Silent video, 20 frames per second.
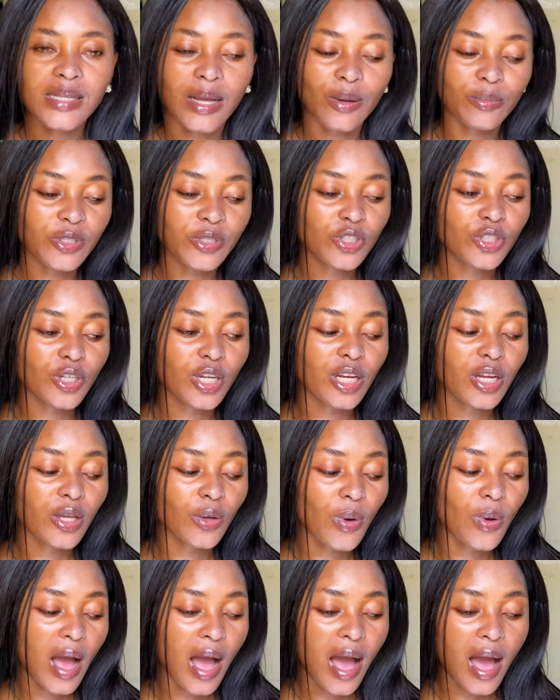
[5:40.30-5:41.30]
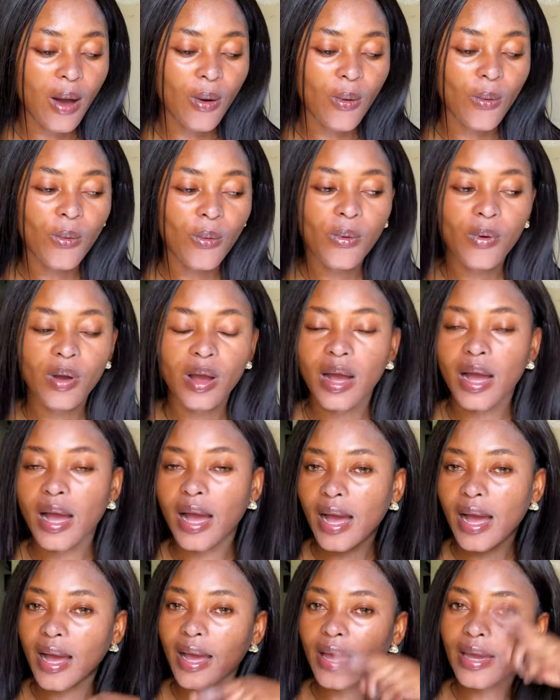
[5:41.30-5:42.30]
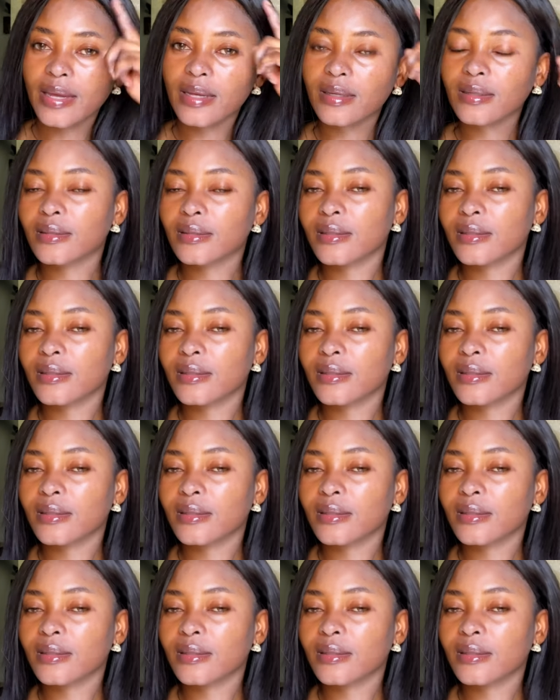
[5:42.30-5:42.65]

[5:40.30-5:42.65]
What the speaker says: I'll be showing you how I